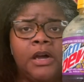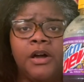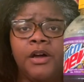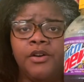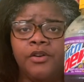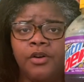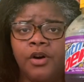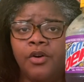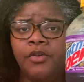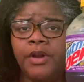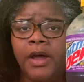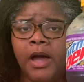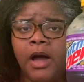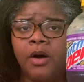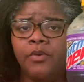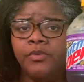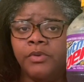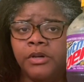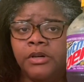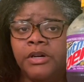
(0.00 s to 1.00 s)
go
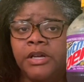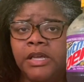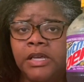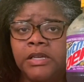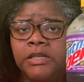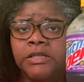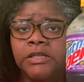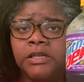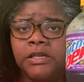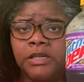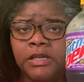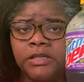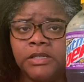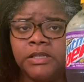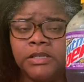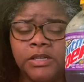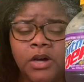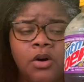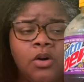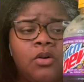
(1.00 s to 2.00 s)
down real easy because
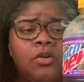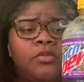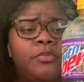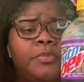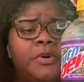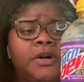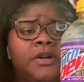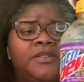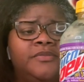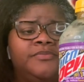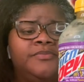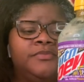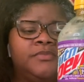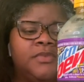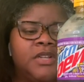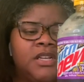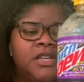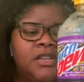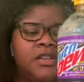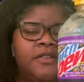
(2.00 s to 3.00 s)
it's cold. But
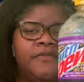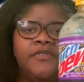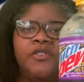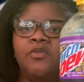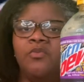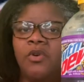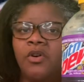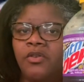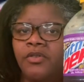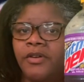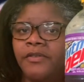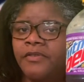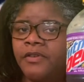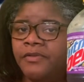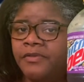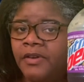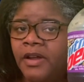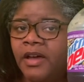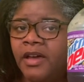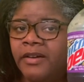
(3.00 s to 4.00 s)
if you want it for
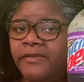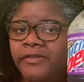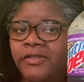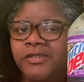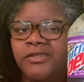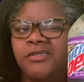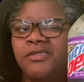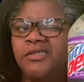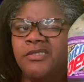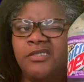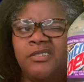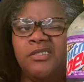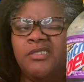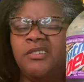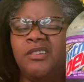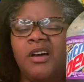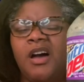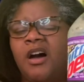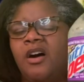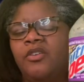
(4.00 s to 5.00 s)
flavor,
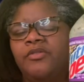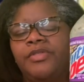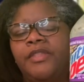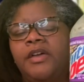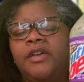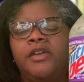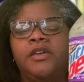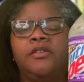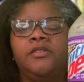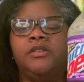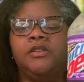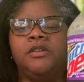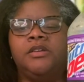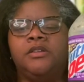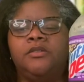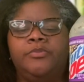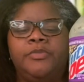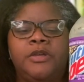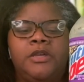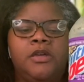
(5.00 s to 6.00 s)
I don't think
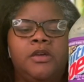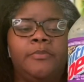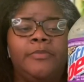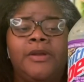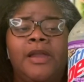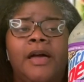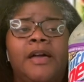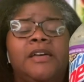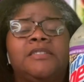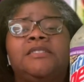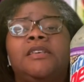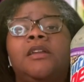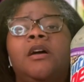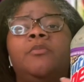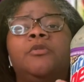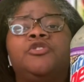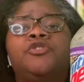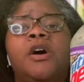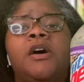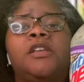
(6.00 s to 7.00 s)
it'll be it. But like I said, I'm
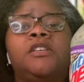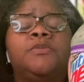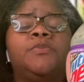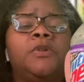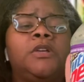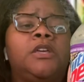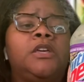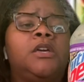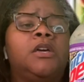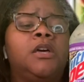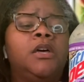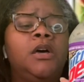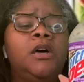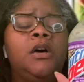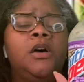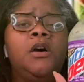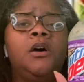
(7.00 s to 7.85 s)
gonna try this one again.